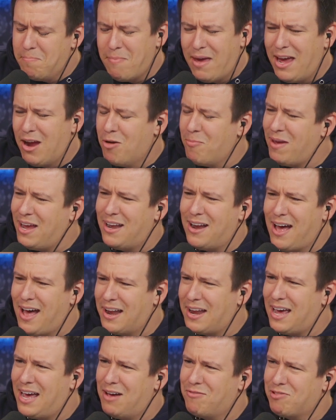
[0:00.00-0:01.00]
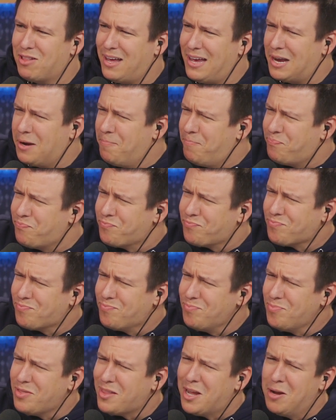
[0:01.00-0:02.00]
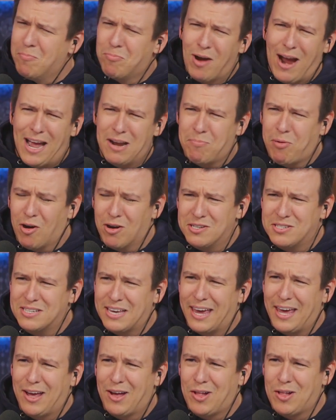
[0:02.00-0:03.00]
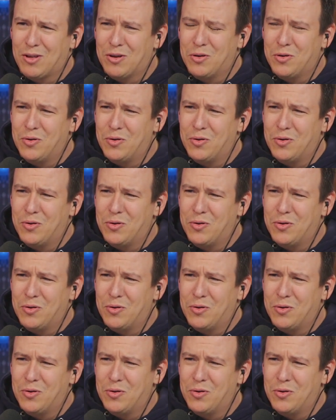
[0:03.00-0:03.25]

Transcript: may or may not have like Brad Parscale,